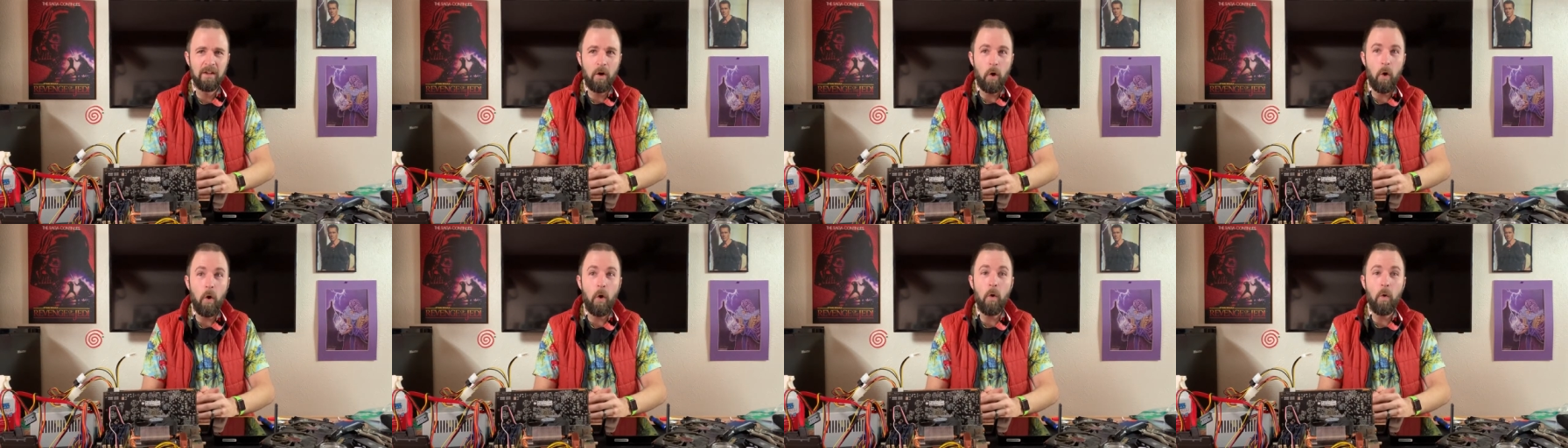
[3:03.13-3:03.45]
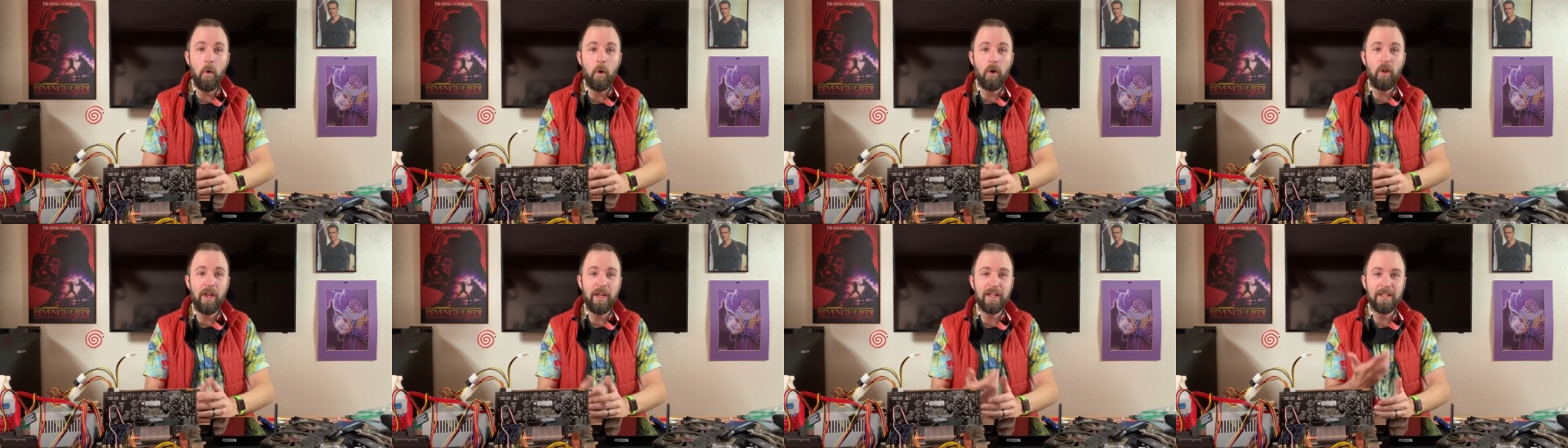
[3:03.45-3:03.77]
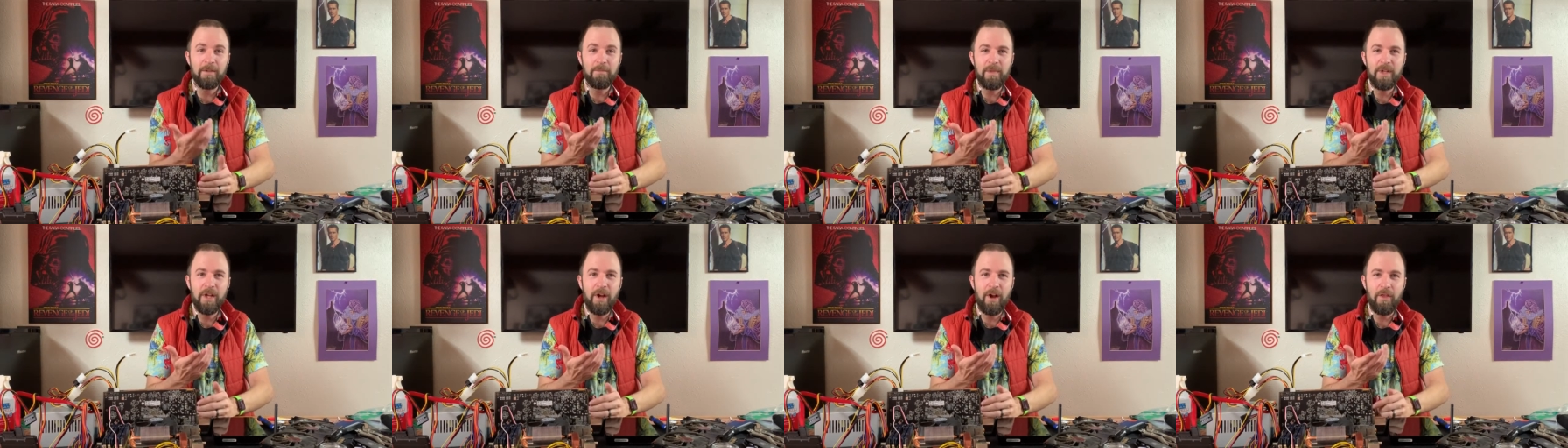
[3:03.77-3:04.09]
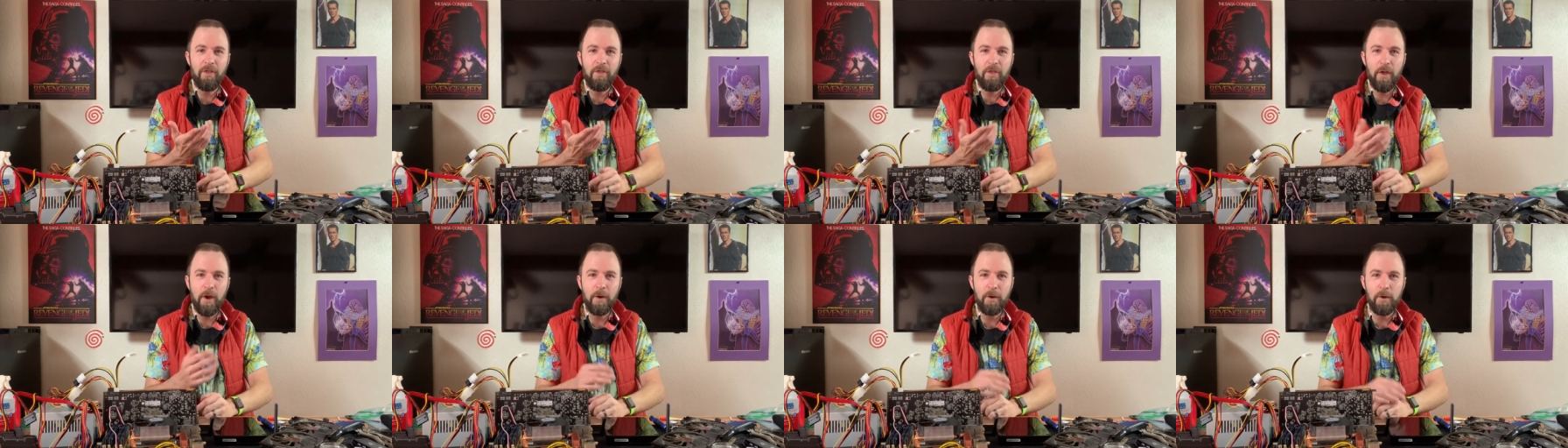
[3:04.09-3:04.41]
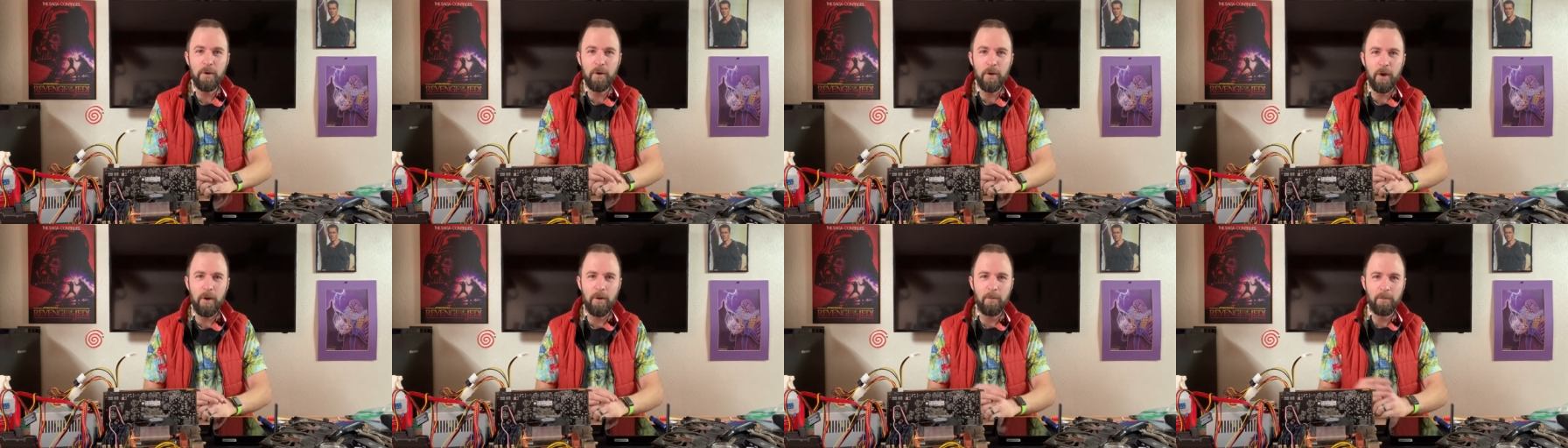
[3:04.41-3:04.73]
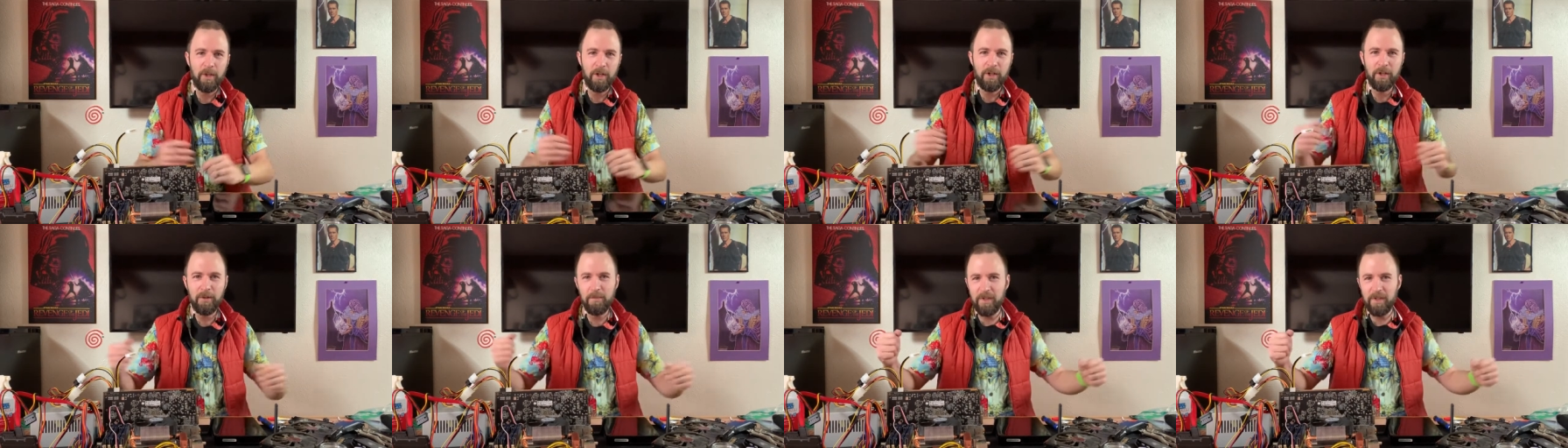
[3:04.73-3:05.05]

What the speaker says: or like in Beyond Thunderdome, they're gonna be